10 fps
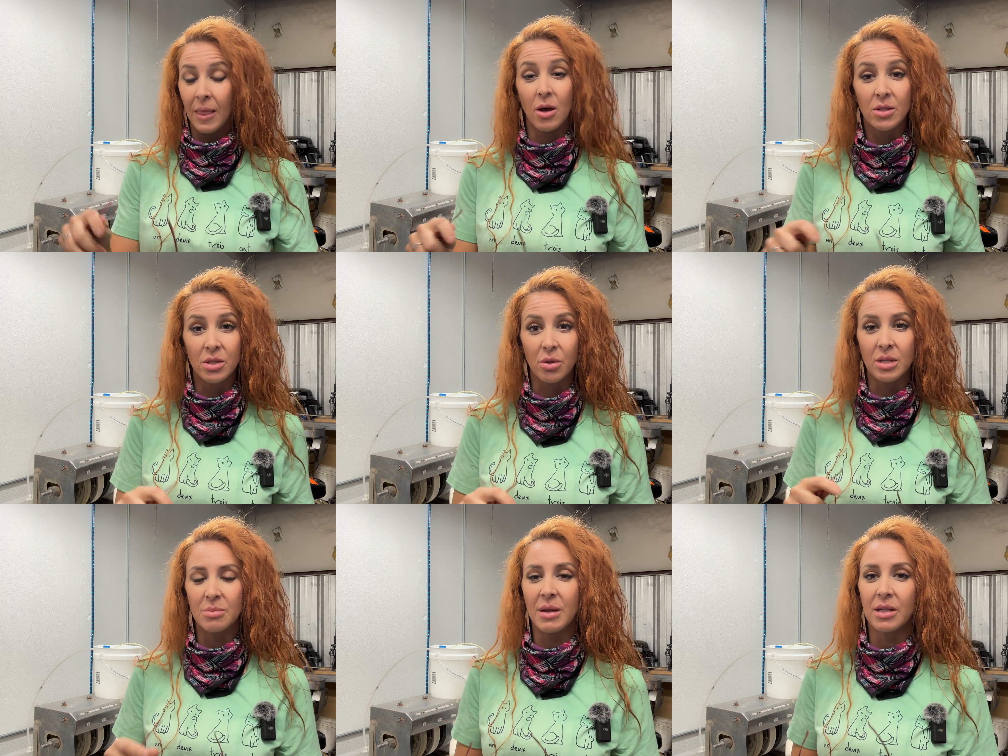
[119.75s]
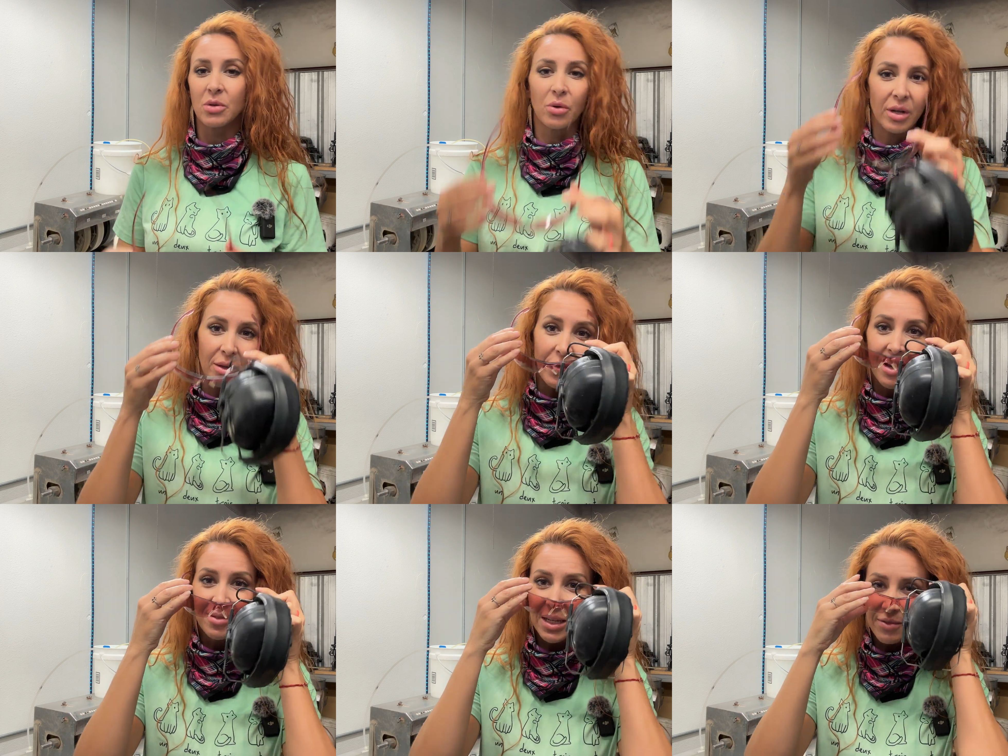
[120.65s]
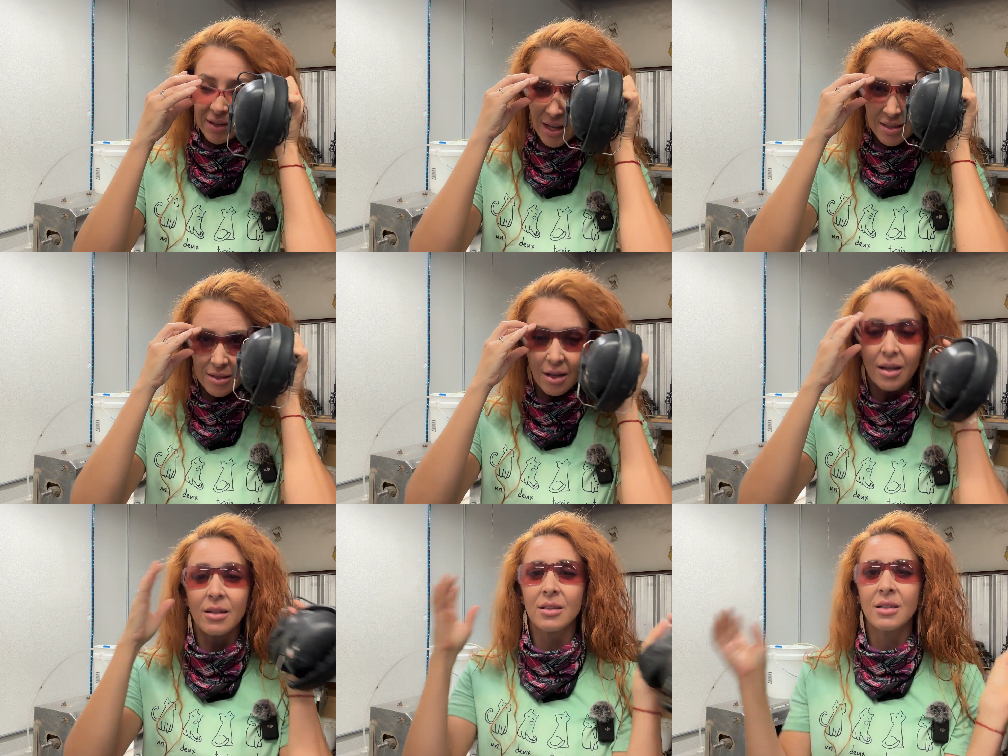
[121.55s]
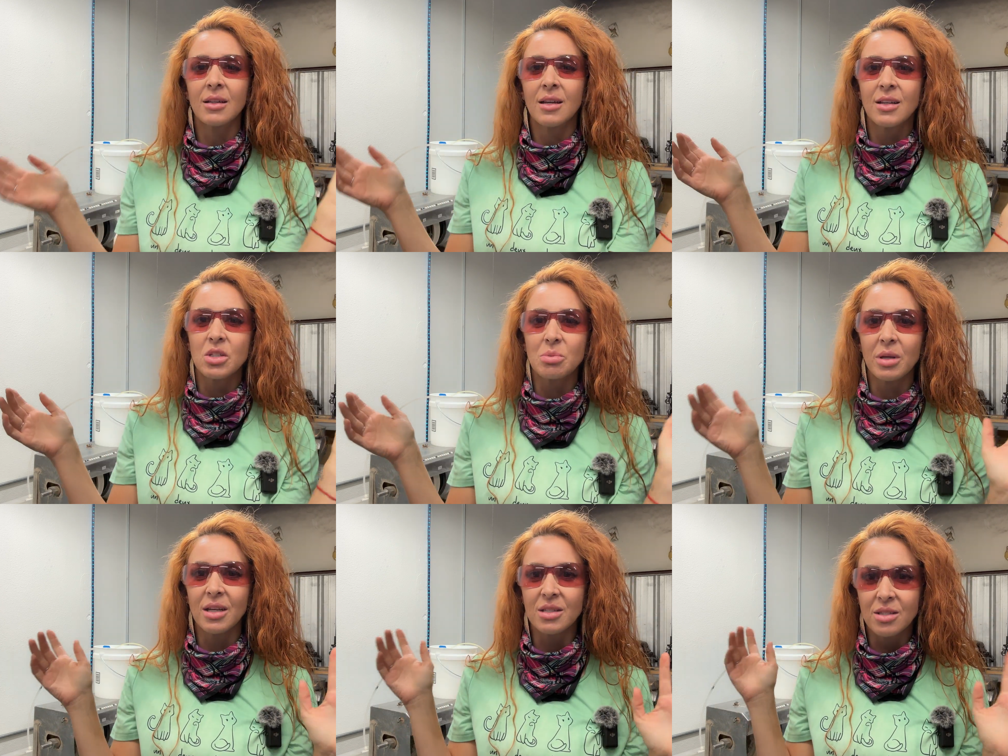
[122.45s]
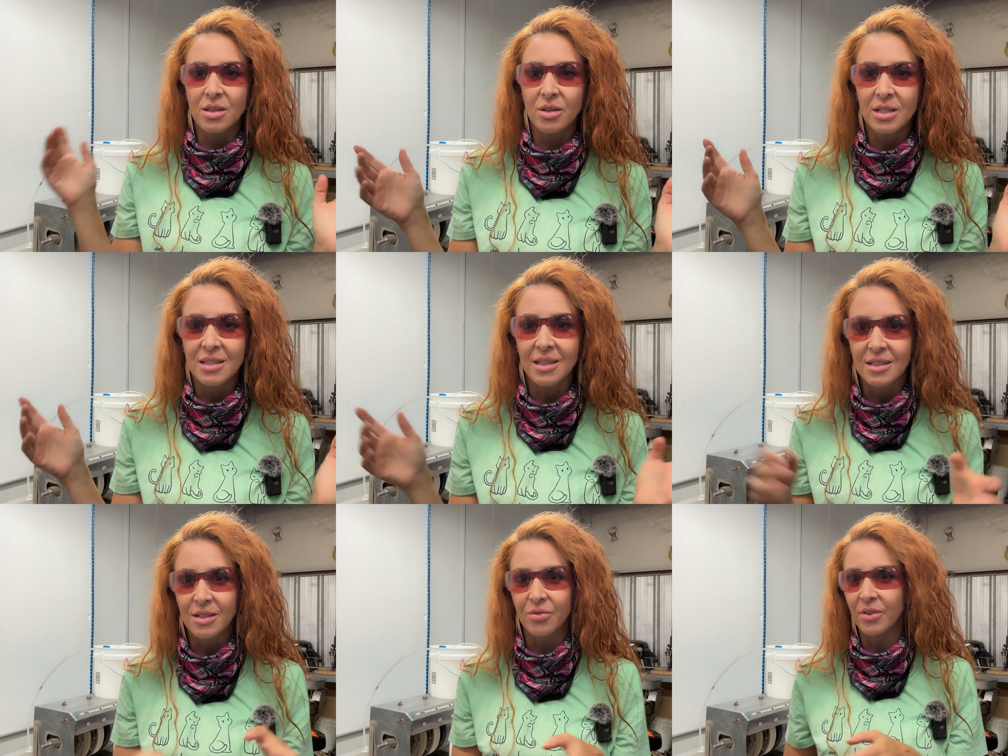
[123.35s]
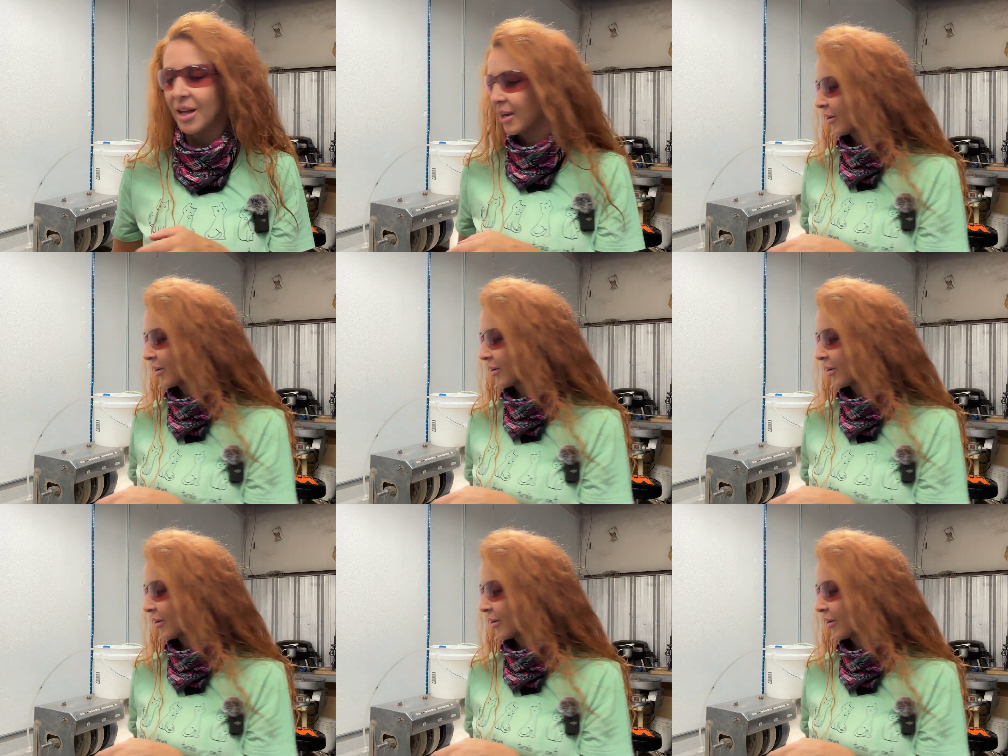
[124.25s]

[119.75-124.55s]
Also, it's mandatory that we have safety glasses on just because there is things that fly